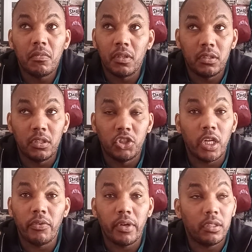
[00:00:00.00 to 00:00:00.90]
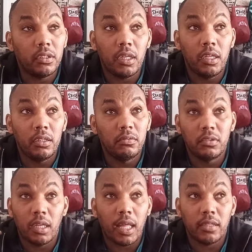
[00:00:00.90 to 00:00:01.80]
The degenerate in
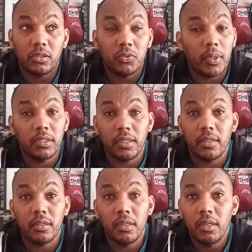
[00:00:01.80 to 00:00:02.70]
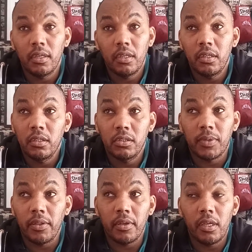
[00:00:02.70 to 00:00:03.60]
the last
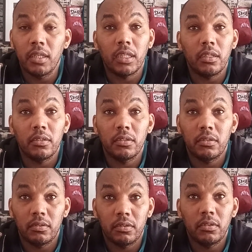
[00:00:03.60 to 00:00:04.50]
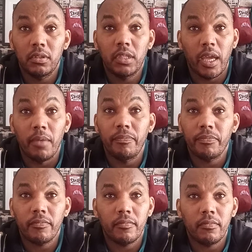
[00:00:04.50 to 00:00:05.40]
21st century.
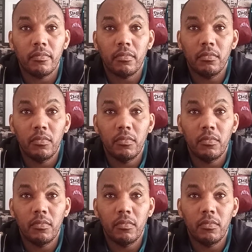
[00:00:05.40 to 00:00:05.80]
In Britain.